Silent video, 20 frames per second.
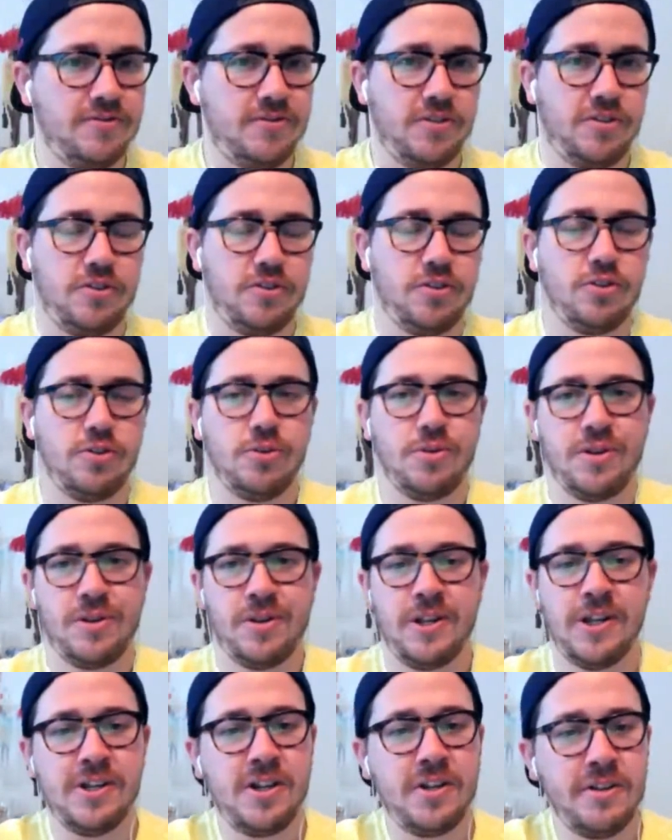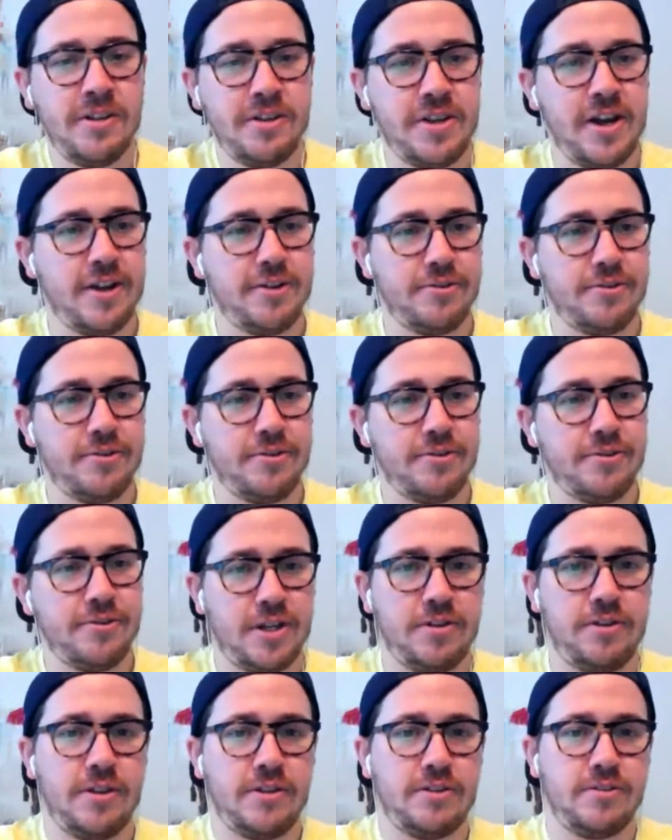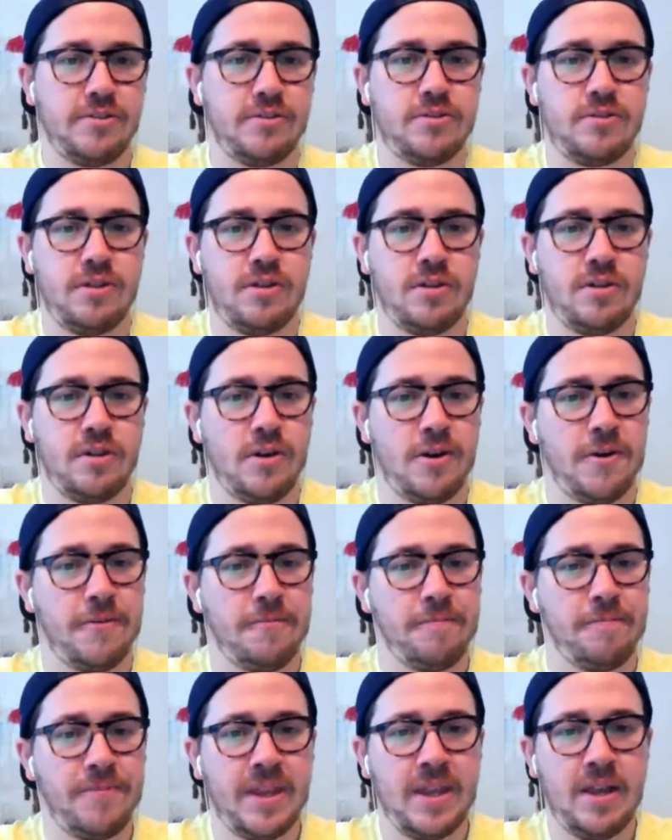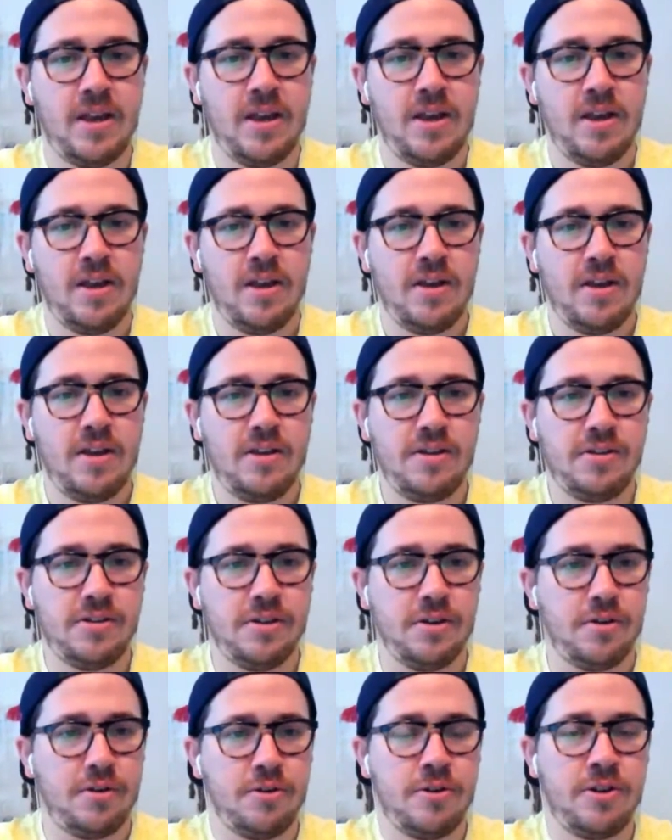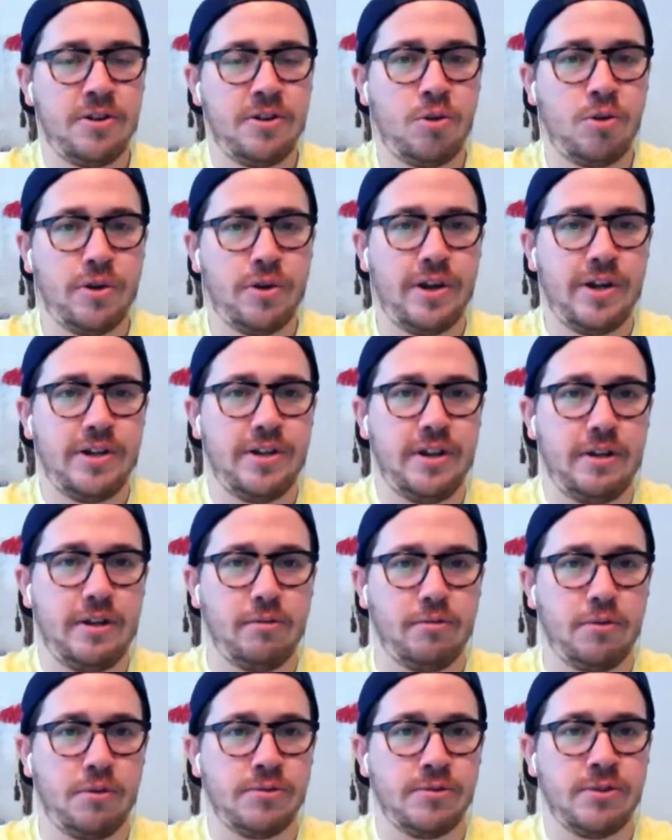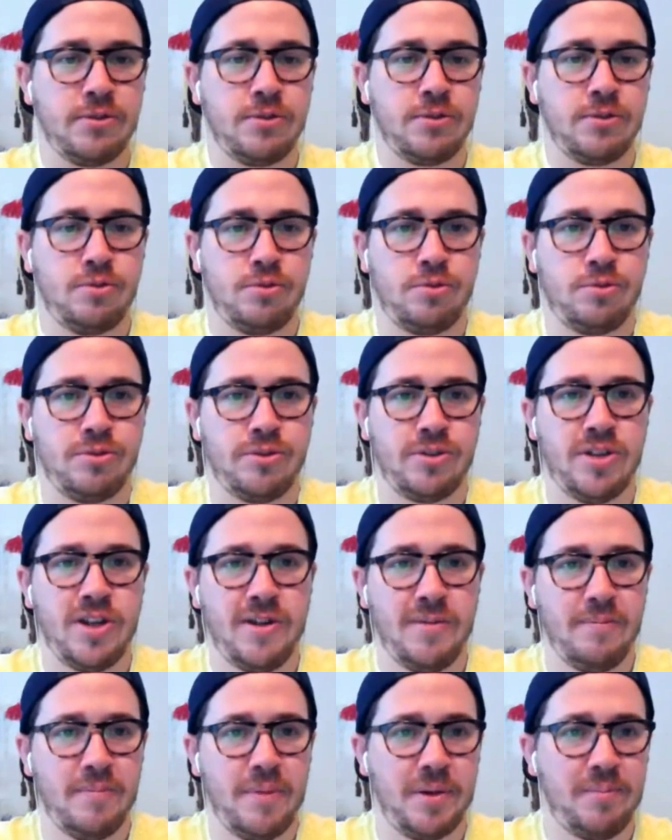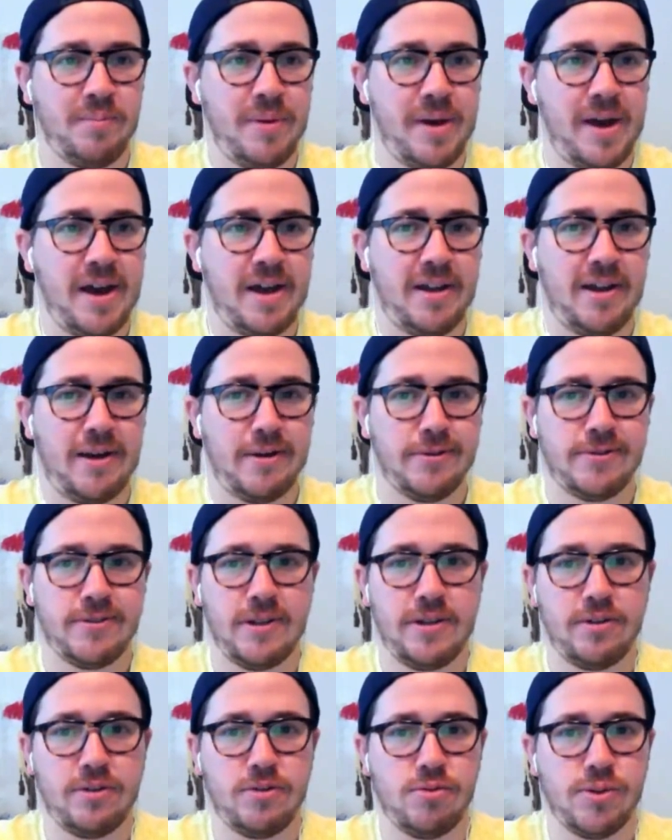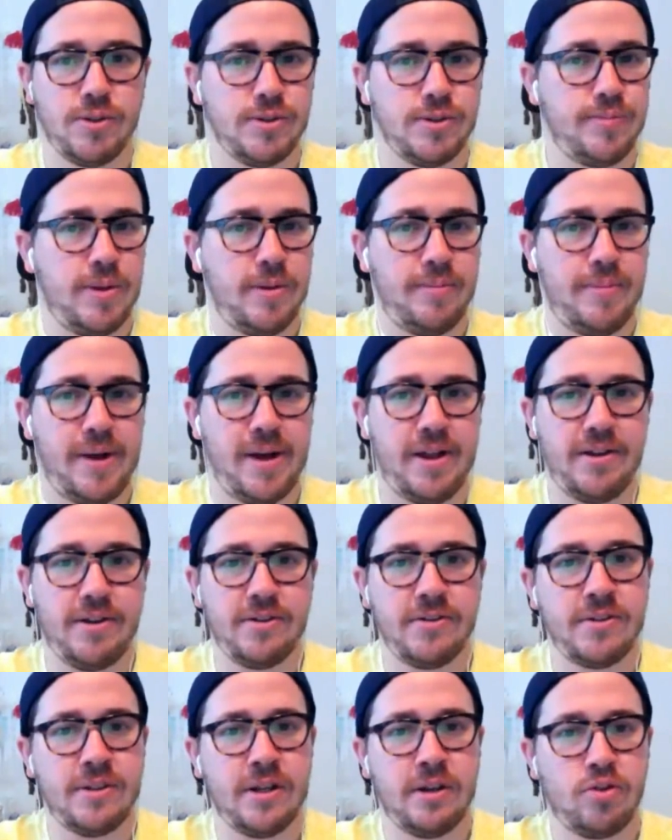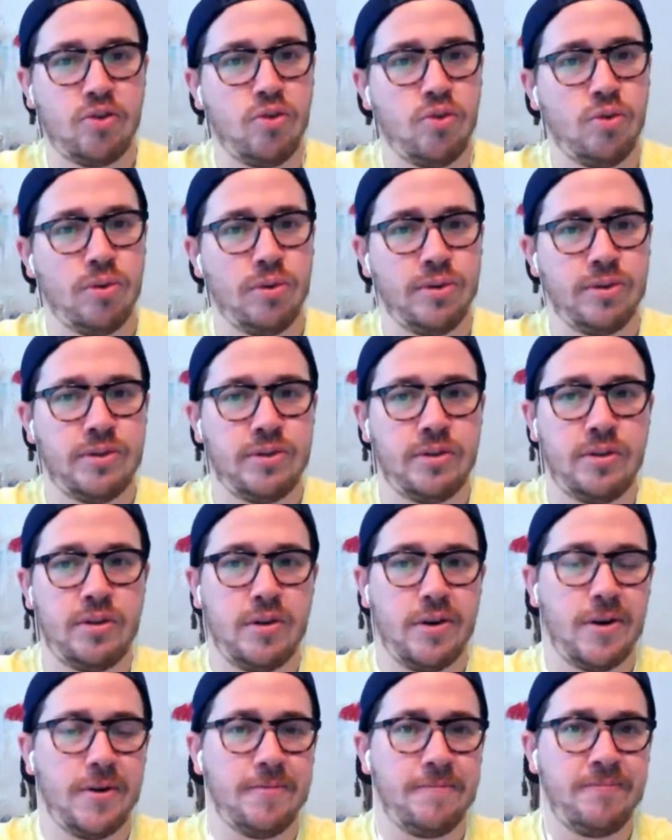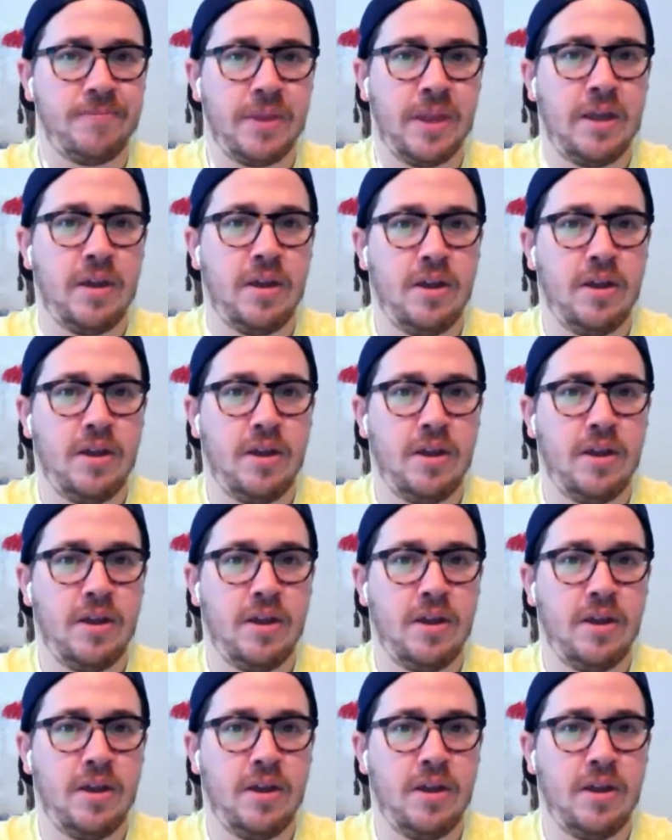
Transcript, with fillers: to do. And, and on the Dodgers side of things, um, you know, you get Jorge De La Rosa, who's been bad outside of Coors, been bad inside of Coors. Um,